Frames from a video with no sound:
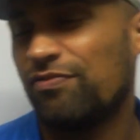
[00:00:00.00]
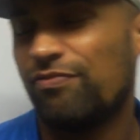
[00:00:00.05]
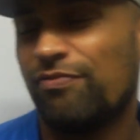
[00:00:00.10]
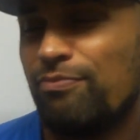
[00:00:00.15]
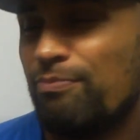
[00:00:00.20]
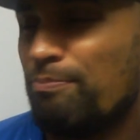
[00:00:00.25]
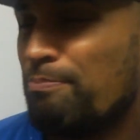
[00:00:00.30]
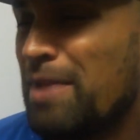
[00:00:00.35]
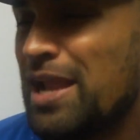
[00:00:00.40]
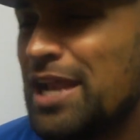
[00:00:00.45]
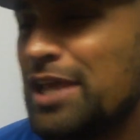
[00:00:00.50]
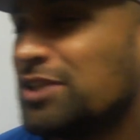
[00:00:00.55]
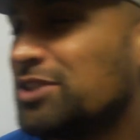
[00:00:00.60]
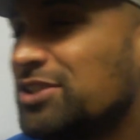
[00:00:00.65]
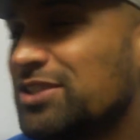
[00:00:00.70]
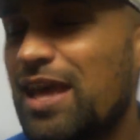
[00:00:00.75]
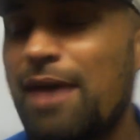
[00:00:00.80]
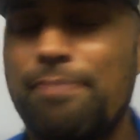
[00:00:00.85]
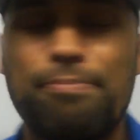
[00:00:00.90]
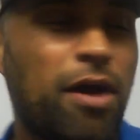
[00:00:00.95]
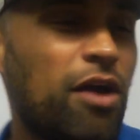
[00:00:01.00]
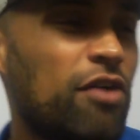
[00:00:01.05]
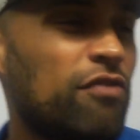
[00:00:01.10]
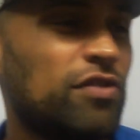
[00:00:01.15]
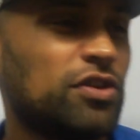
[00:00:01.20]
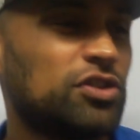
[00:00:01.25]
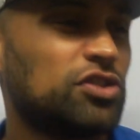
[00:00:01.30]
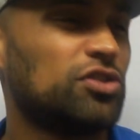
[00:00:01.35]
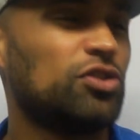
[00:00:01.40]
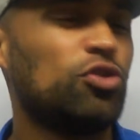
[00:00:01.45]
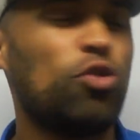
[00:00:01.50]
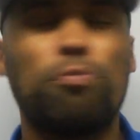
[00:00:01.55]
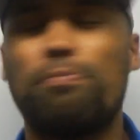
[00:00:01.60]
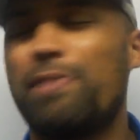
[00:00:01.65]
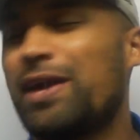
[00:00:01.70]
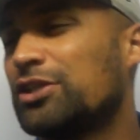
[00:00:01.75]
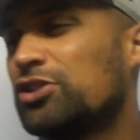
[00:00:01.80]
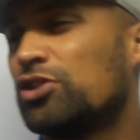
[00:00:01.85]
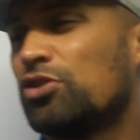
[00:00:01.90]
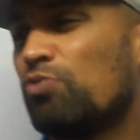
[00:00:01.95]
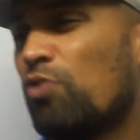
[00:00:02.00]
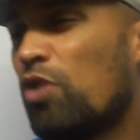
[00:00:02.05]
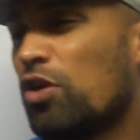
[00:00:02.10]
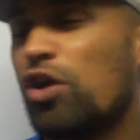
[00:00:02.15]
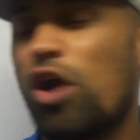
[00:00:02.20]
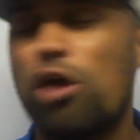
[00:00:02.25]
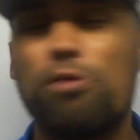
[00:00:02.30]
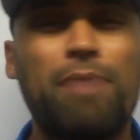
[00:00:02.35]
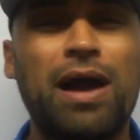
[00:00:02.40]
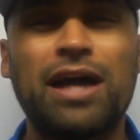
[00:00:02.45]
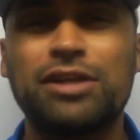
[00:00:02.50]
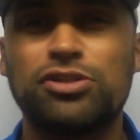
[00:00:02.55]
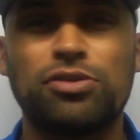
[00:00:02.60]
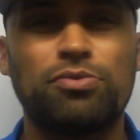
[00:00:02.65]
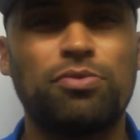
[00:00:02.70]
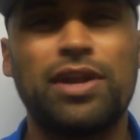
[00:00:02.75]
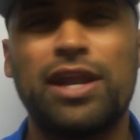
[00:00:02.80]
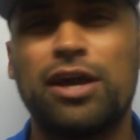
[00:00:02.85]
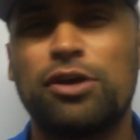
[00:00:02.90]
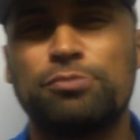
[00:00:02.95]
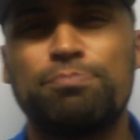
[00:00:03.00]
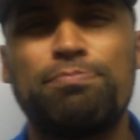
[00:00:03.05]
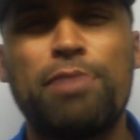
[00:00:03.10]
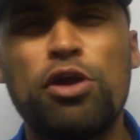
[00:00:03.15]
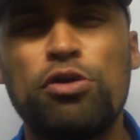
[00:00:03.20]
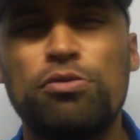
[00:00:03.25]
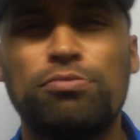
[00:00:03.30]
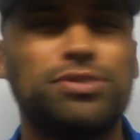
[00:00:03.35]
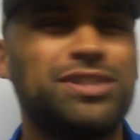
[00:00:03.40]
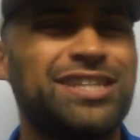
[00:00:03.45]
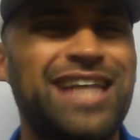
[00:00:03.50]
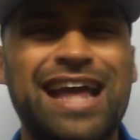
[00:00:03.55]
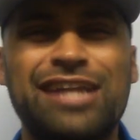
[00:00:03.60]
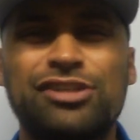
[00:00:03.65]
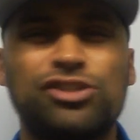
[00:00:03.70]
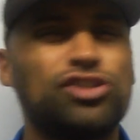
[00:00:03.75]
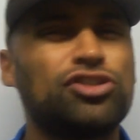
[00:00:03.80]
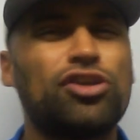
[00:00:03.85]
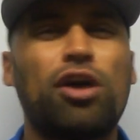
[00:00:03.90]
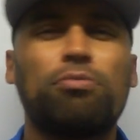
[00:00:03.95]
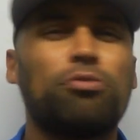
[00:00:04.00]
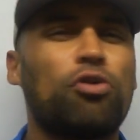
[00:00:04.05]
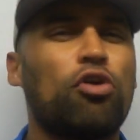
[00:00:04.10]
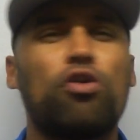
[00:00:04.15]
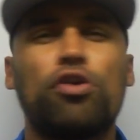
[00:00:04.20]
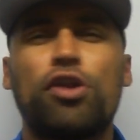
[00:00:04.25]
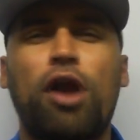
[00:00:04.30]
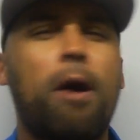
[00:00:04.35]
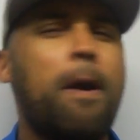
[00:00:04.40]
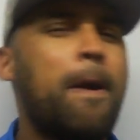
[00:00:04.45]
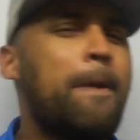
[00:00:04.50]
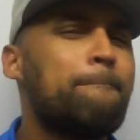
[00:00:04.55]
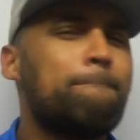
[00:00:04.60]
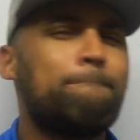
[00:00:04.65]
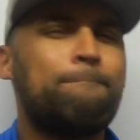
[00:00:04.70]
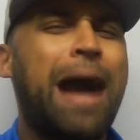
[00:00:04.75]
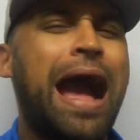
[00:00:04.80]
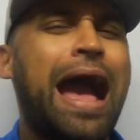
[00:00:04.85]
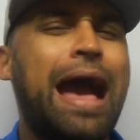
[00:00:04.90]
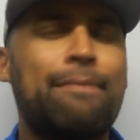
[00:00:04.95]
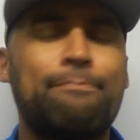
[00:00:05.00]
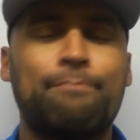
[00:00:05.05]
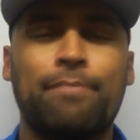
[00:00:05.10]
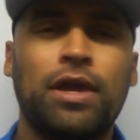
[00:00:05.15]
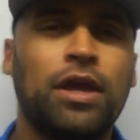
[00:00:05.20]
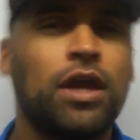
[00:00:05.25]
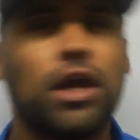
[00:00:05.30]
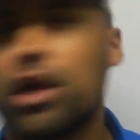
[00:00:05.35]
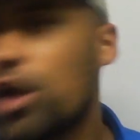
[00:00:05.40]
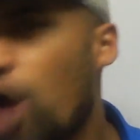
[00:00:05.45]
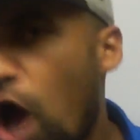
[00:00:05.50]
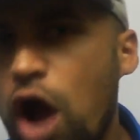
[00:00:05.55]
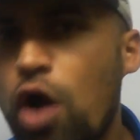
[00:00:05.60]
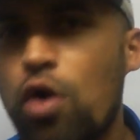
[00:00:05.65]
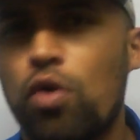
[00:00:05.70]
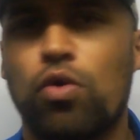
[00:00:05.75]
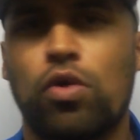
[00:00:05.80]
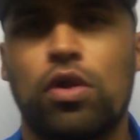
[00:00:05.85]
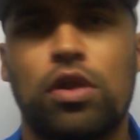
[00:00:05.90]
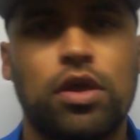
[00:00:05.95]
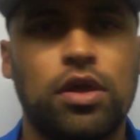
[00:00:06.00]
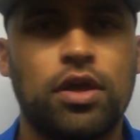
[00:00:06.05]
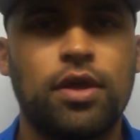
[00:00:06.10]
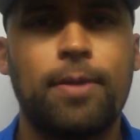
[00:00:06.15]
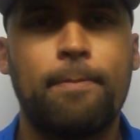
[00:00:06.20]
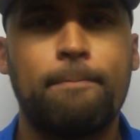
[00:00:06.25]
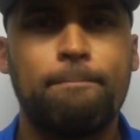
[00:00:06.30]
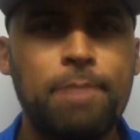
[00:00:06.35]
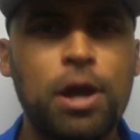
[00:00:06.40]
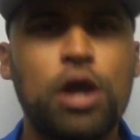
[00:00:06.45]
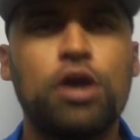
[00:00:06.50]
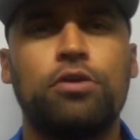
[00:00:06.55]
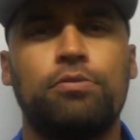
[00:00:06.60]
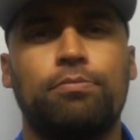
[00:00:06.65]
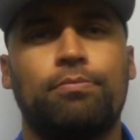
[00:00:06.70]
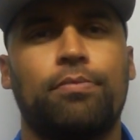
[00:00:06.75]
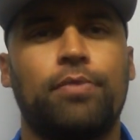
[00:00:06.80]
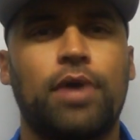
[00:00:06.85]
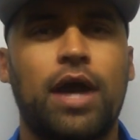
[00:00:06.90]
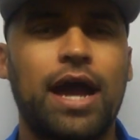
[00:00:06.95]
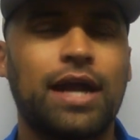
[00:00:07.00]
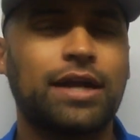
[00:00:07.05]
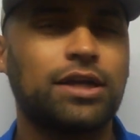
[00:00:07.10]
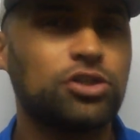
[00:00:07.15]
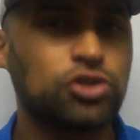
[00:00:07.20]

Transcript: million step overs, nutmeg someone, go by someone else, boom, Stange, top corner, bam, goal, boom. I could